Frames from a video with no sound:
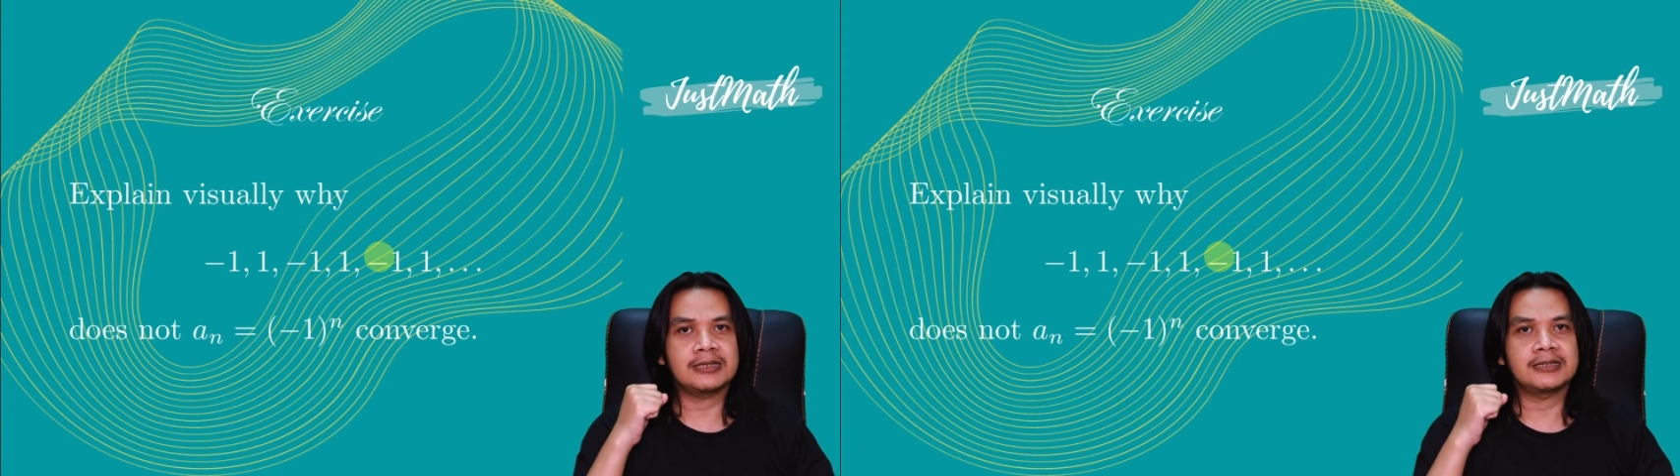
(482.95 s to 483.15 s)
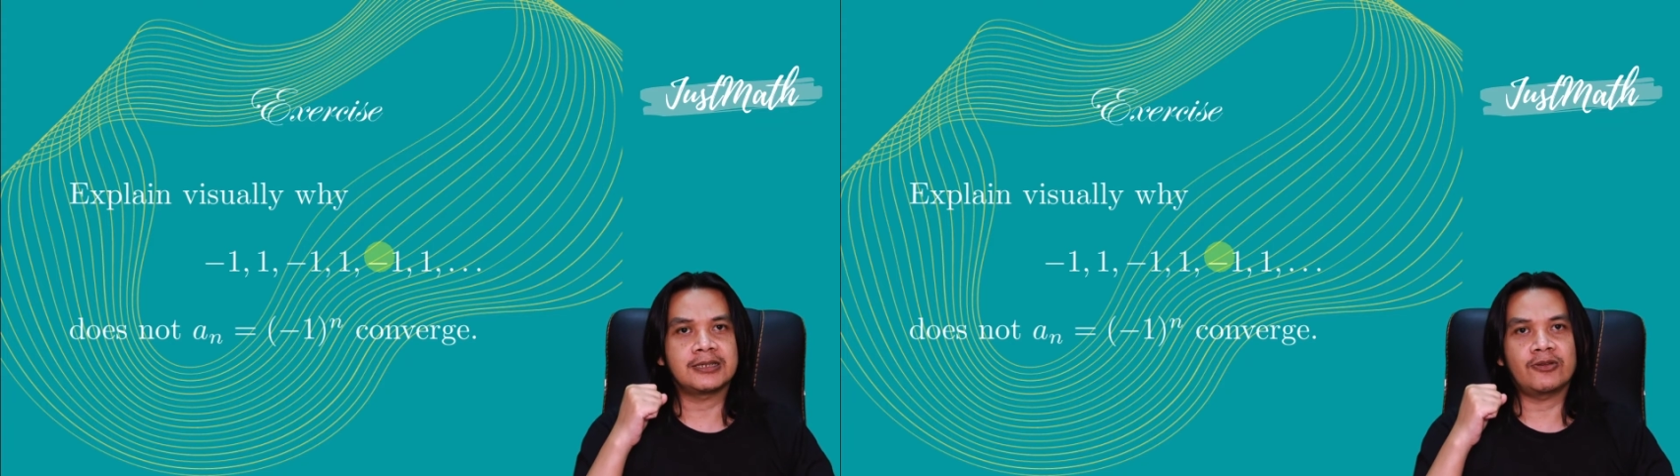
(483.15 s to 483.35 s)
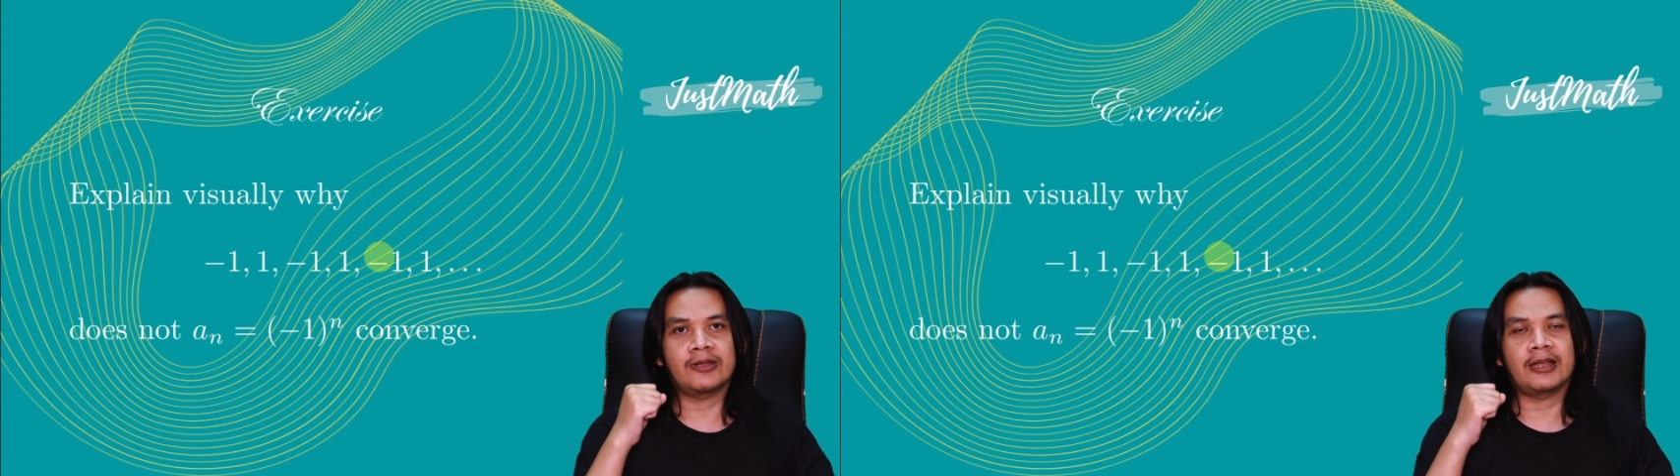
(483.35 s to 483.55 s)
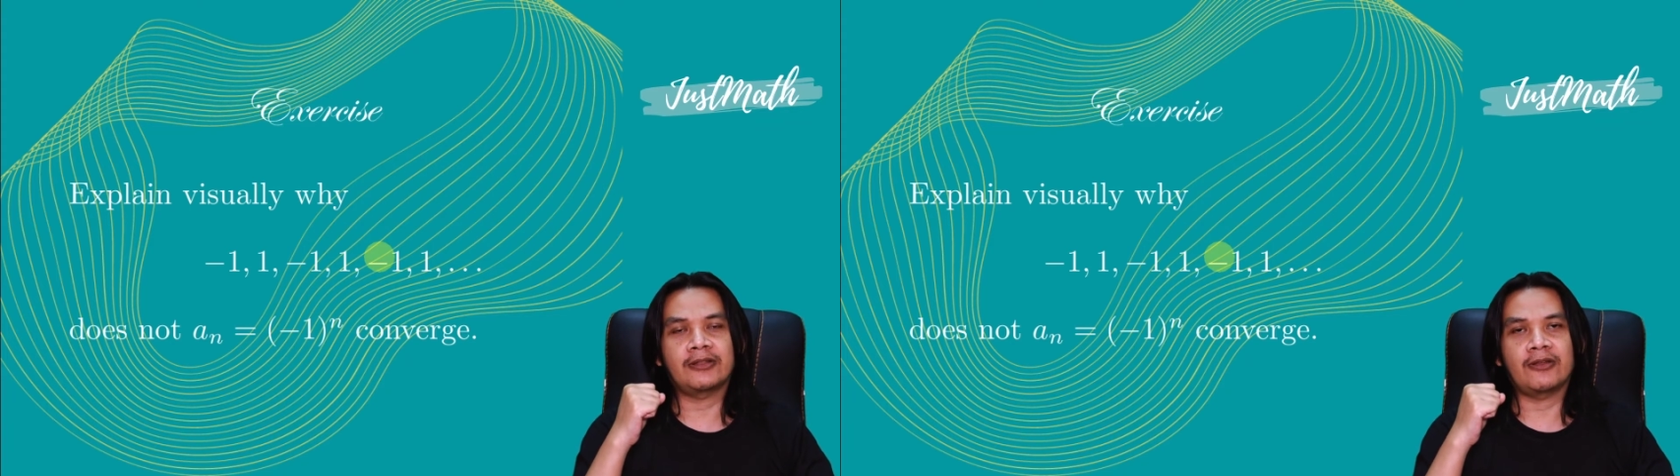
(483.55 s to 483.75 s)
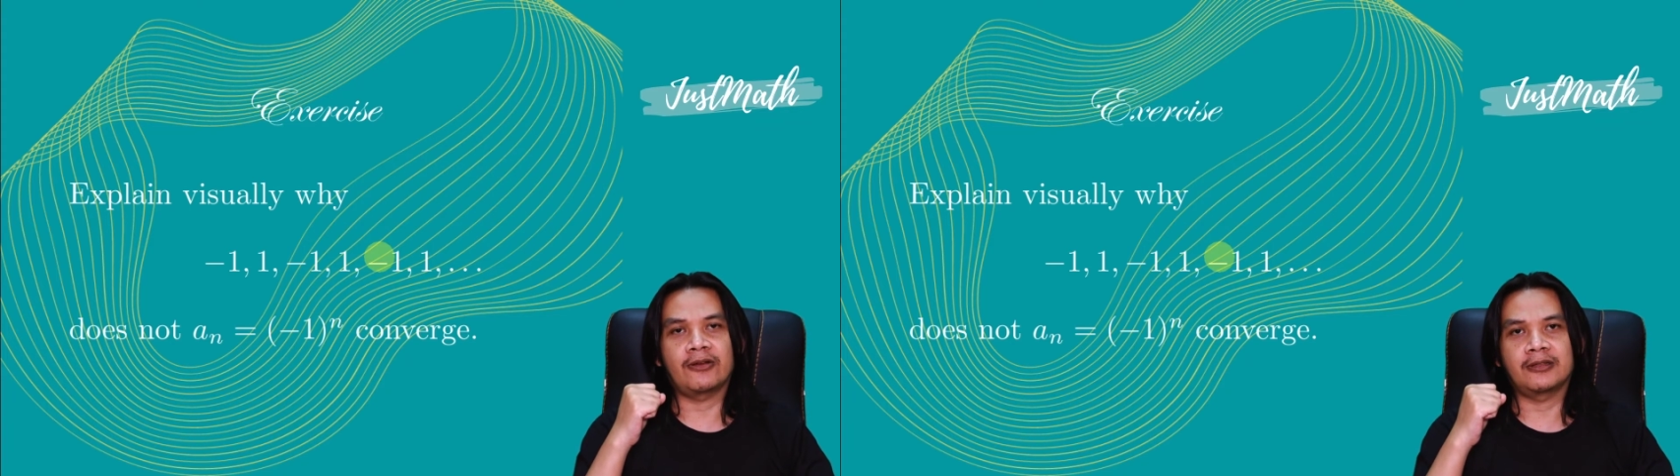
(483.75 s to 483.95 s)
See you
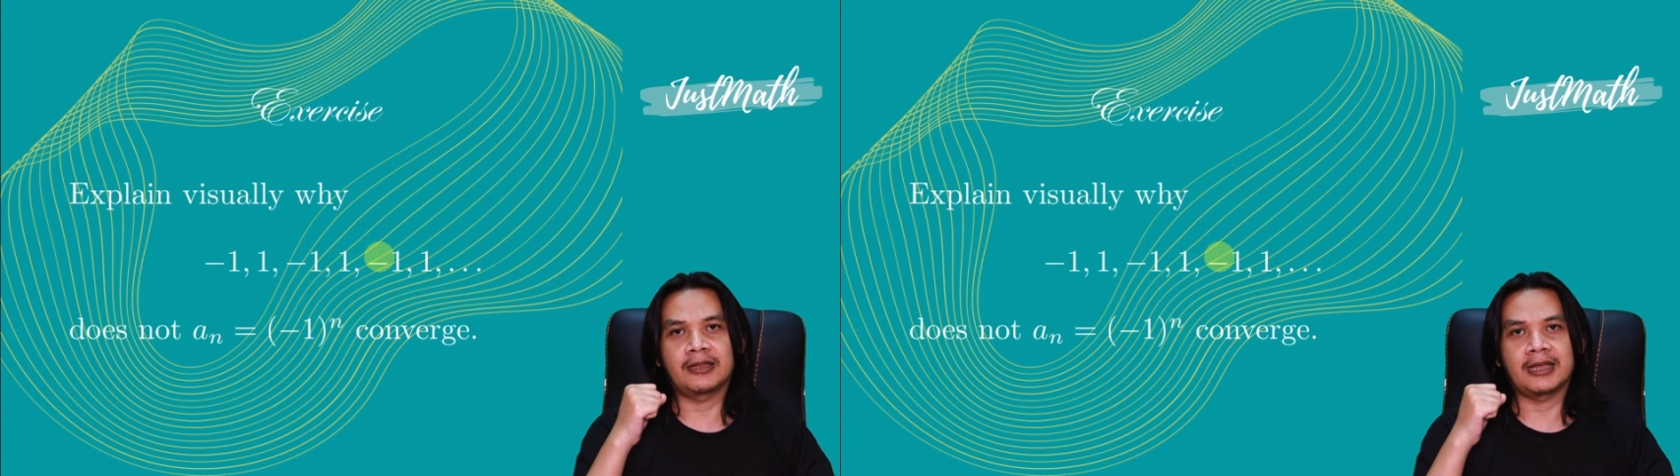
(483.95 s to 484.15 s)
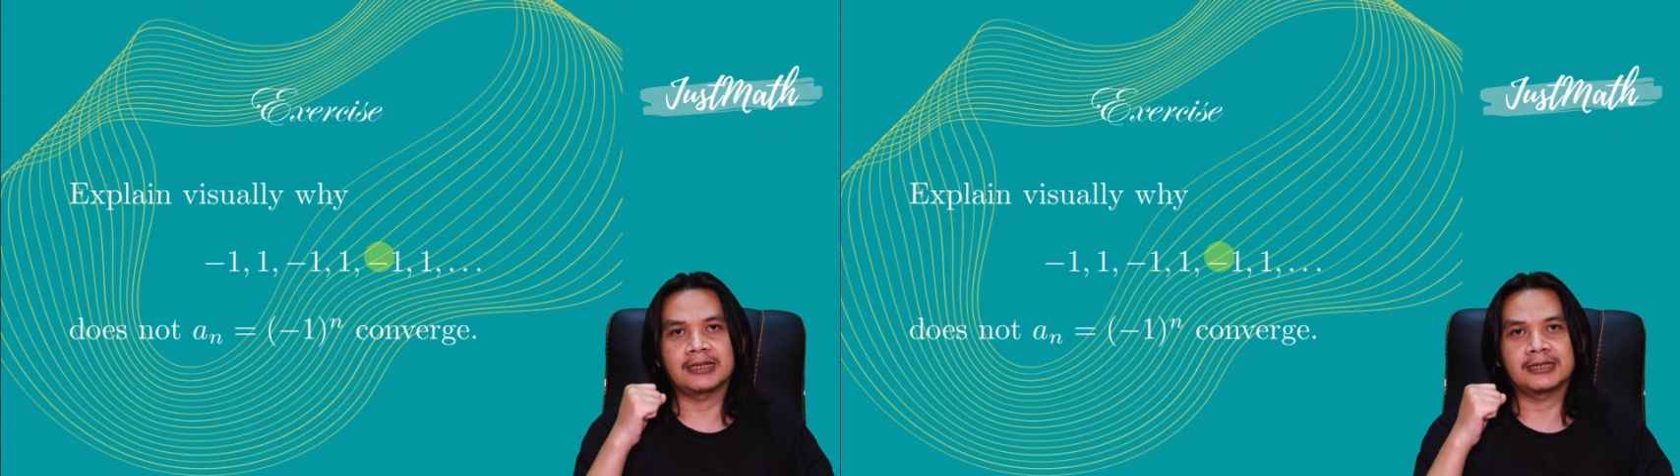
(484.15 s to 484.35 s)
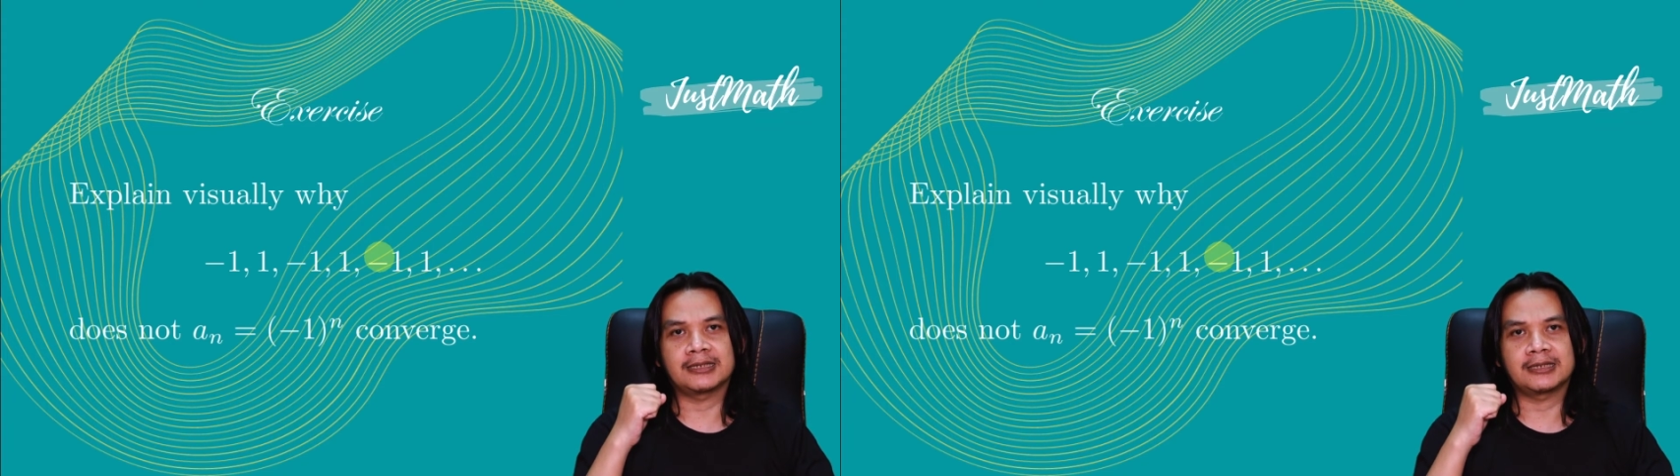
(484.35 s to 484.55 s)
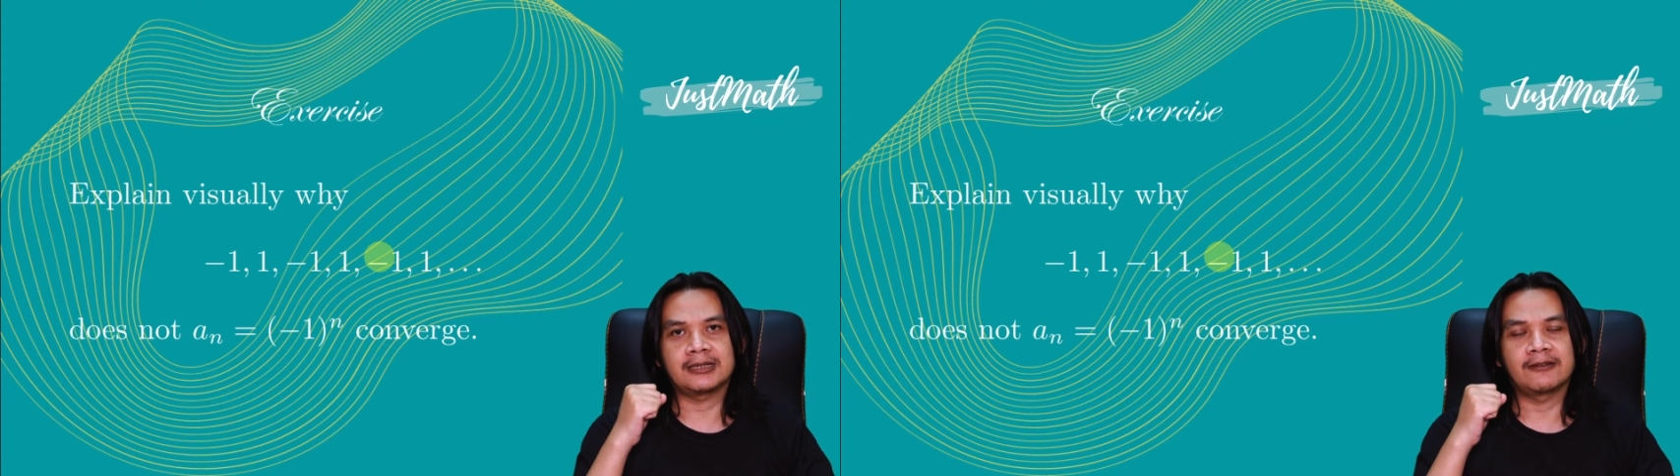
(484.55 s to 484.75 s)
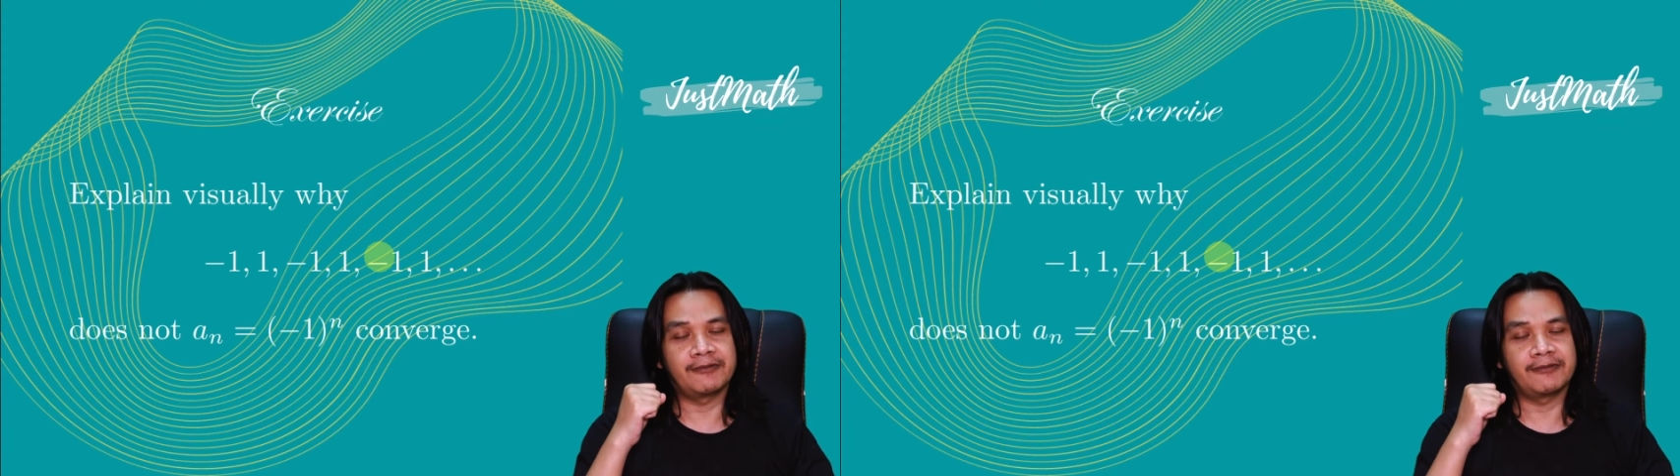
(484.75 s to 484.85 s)
again on the next